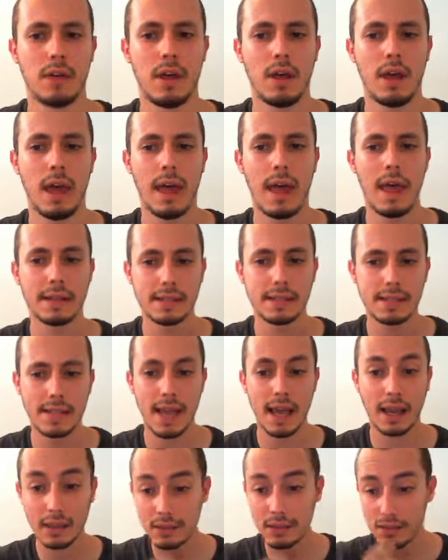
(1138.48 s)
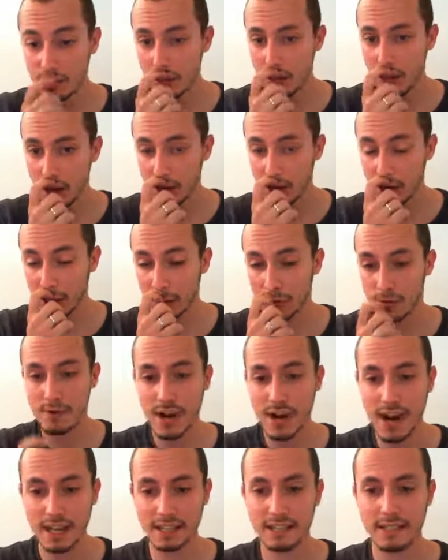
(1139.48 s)
And second,
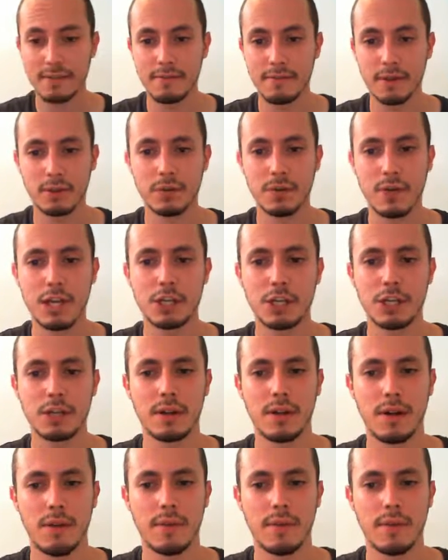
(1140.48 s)
correct evaluation of the